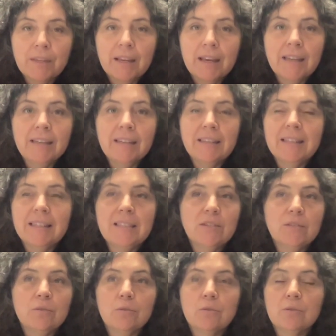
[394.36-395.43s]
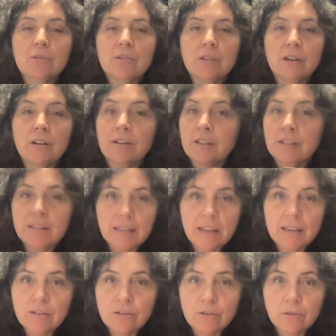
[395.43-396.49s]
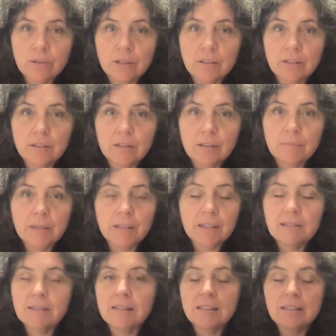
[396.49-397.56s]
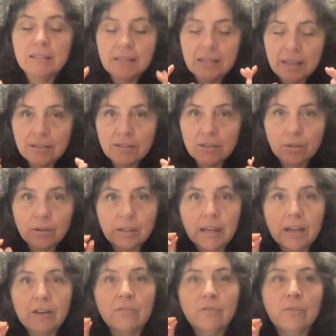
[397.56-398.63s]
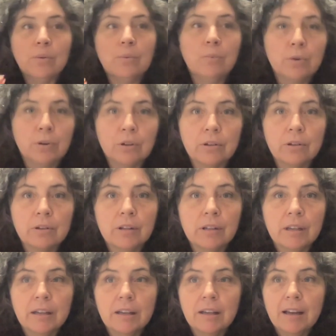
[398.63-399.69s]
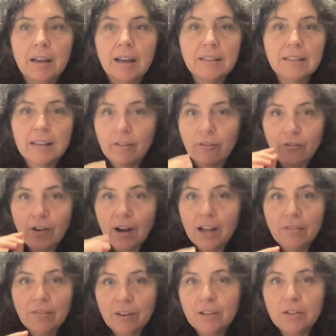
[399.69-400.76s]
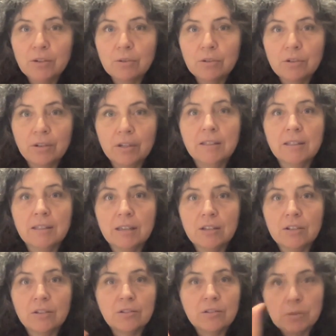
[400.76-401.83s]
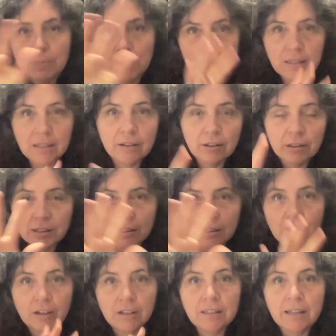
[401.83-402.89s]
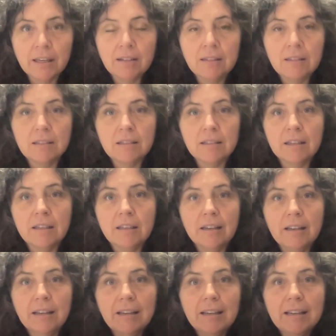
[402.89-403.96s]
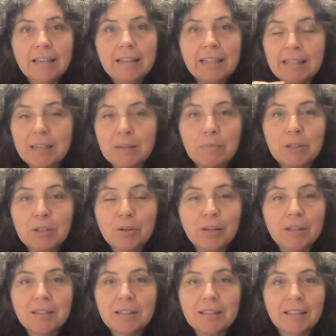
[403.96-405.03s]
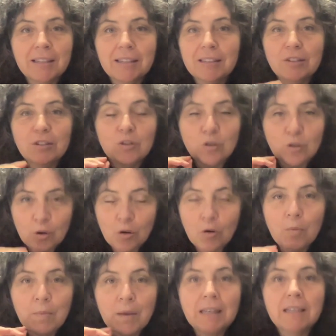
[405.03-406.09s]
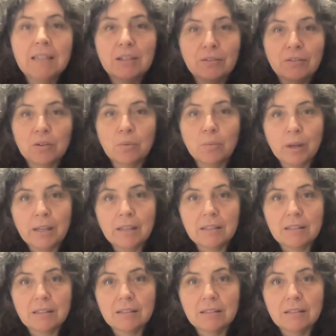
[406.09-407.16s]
And these sutras are in Sanskrit. And because in Sanskrit, every word has like 500 translations depending on the context, it can be translated so many different ways.